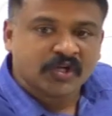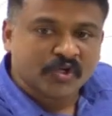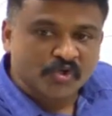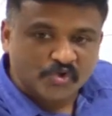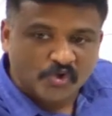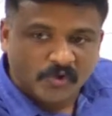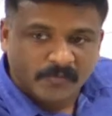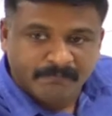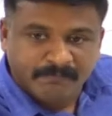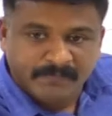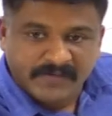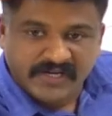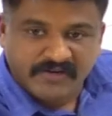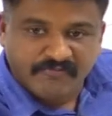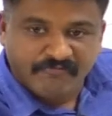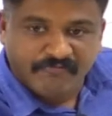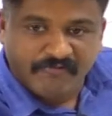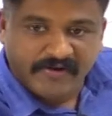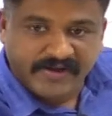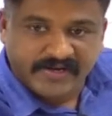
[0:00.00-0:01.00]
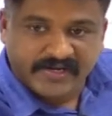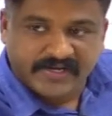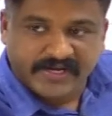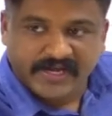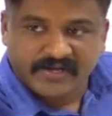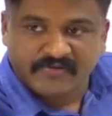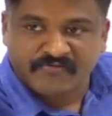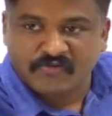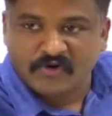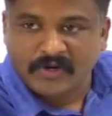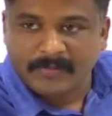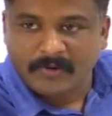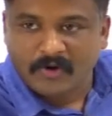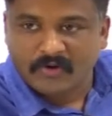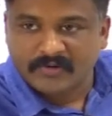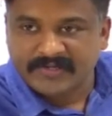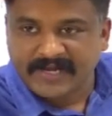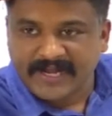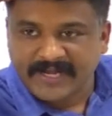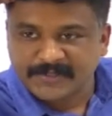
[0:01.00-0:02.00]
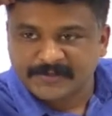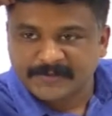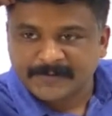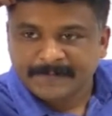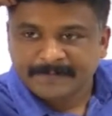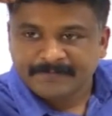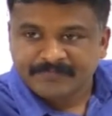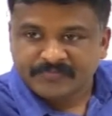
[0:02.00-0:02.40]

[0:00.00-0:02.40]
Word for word: So be very careful about that.